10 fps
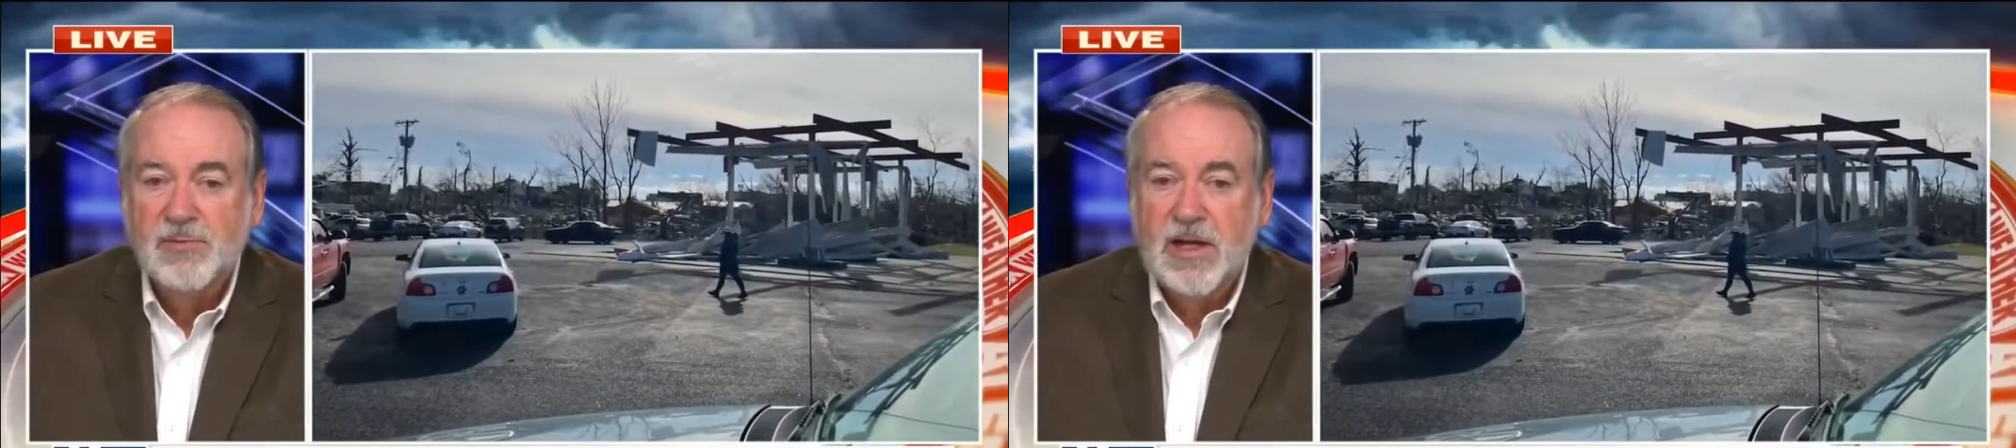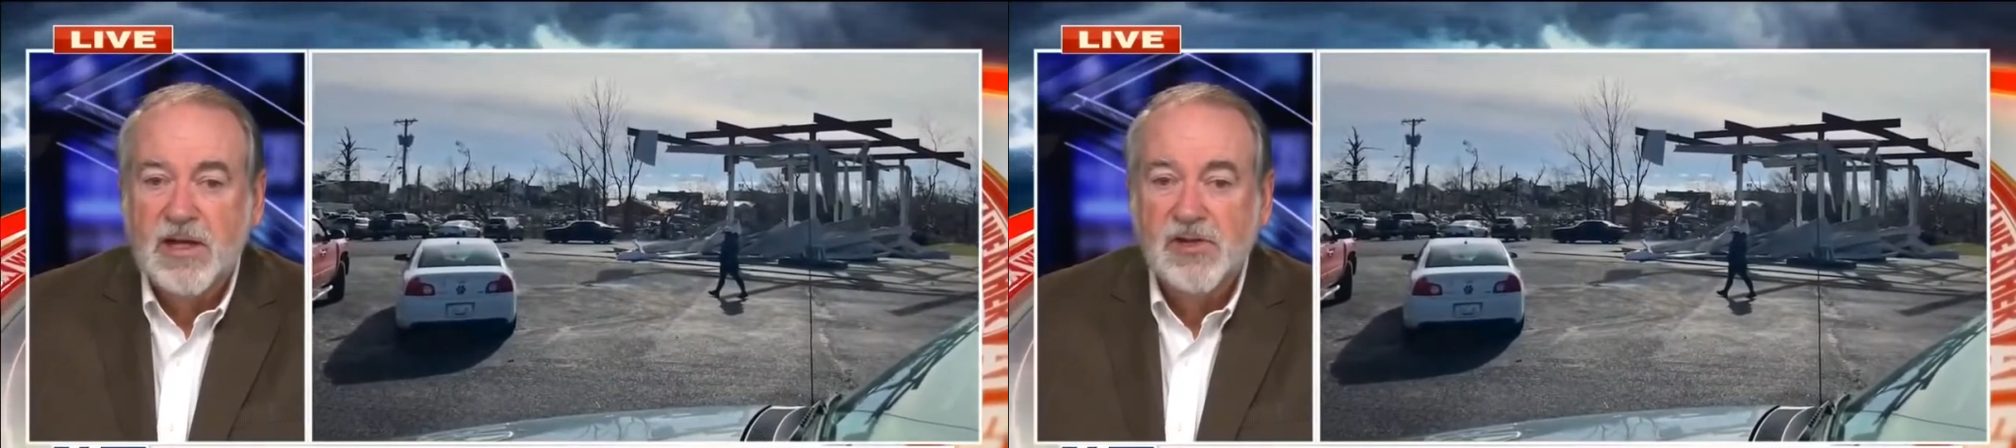
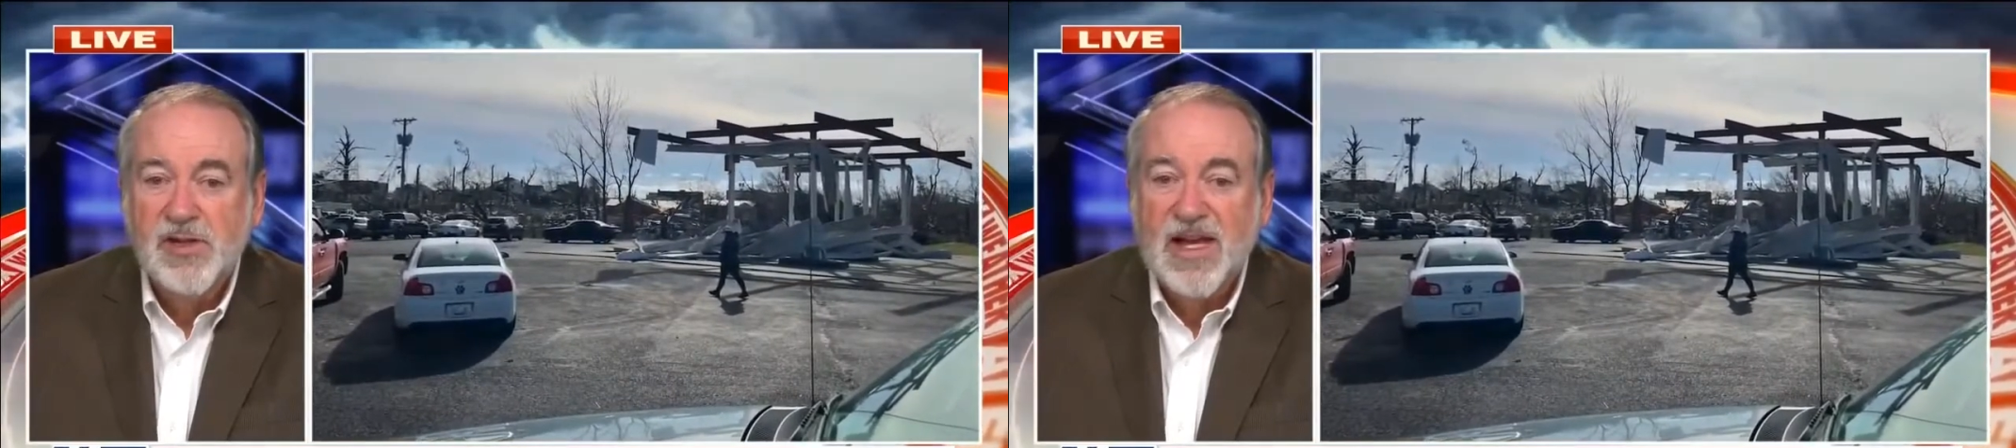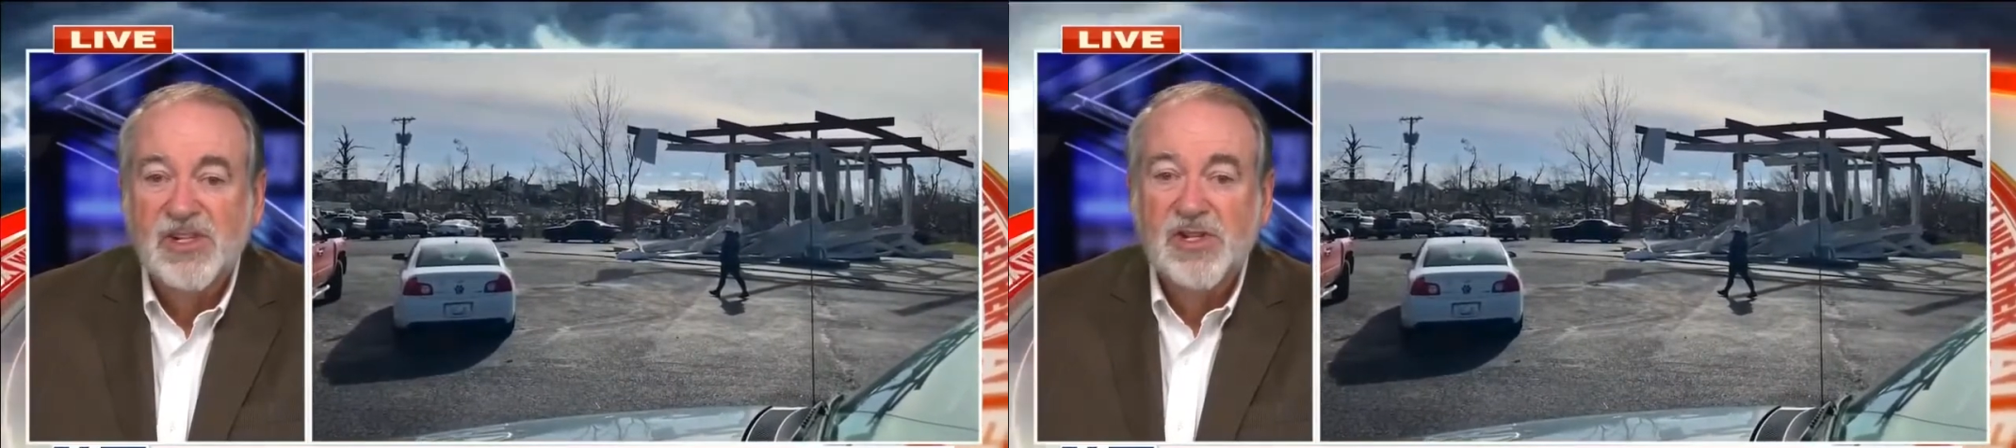because
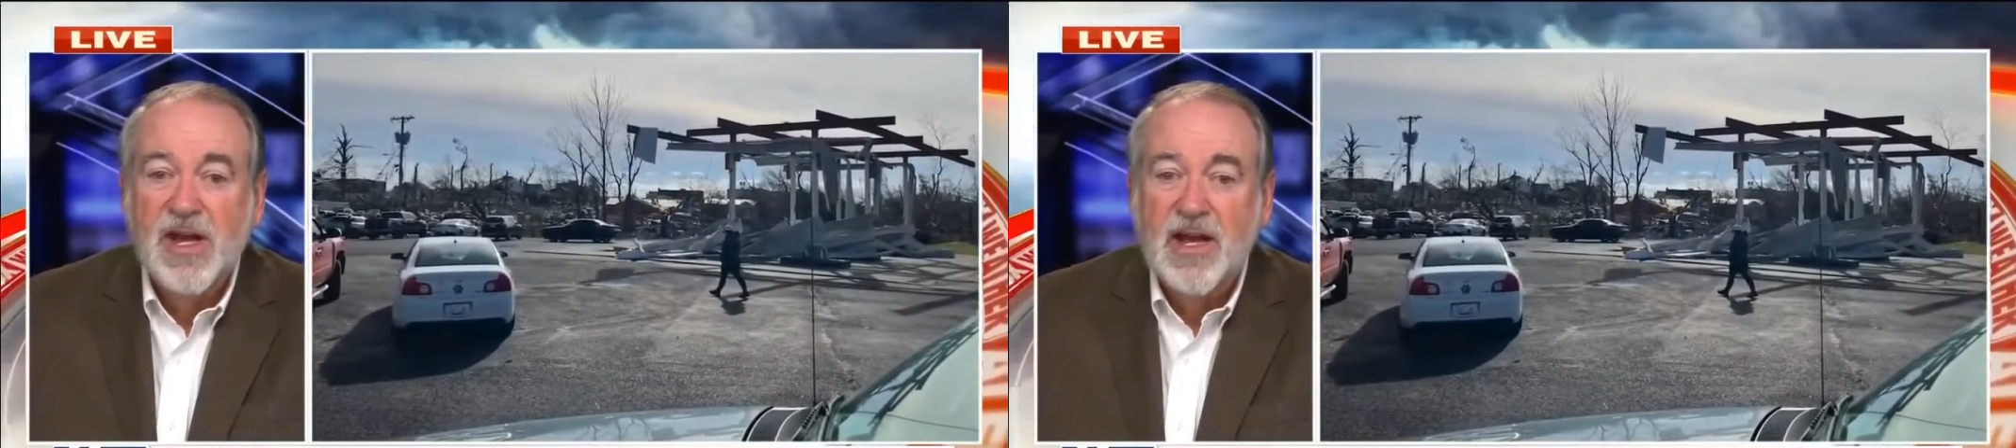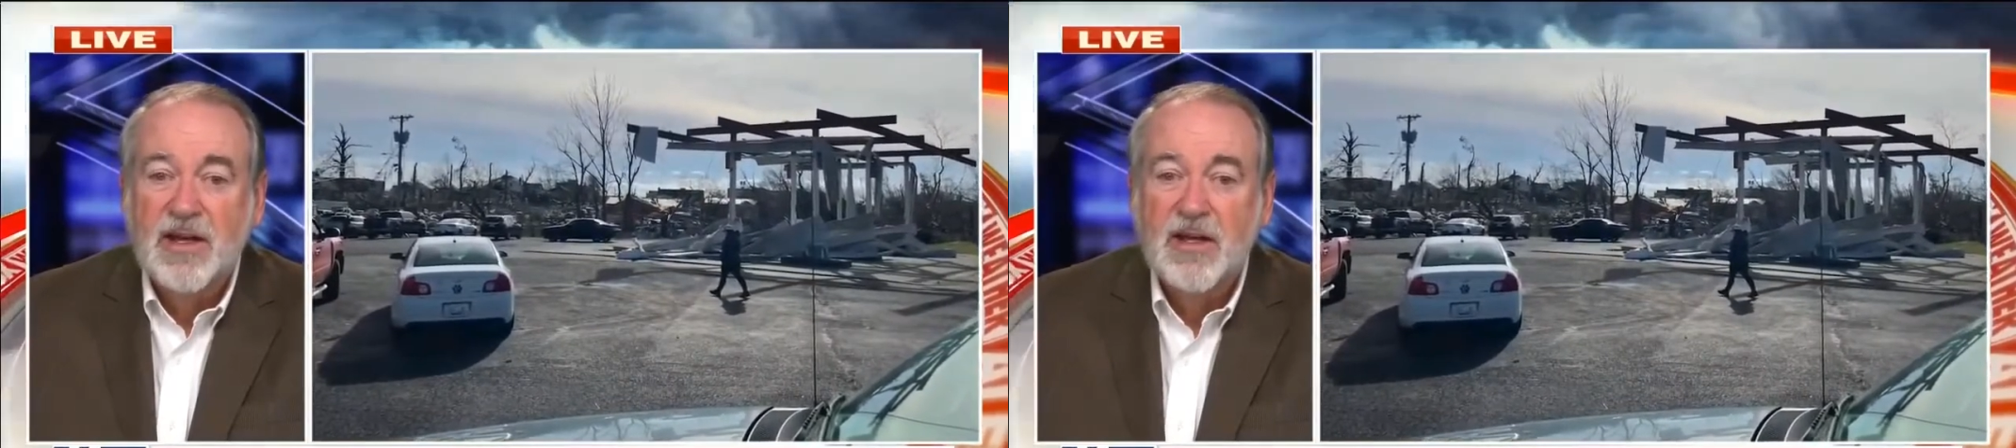they
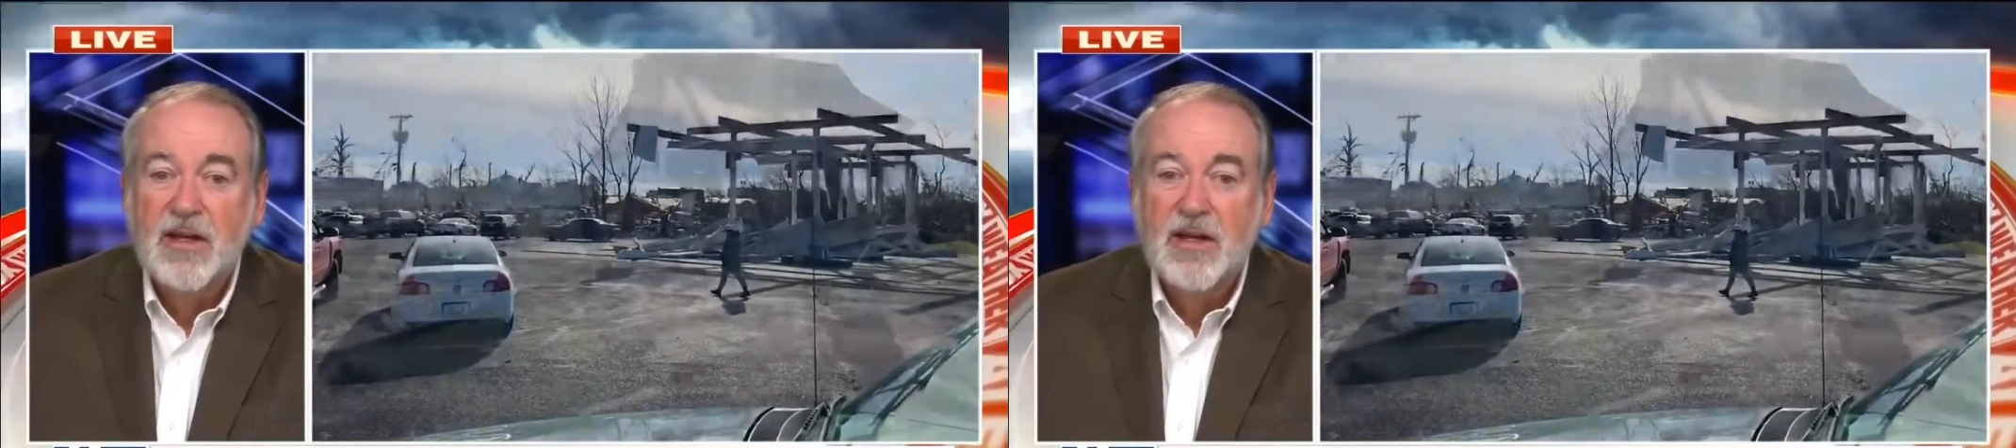stay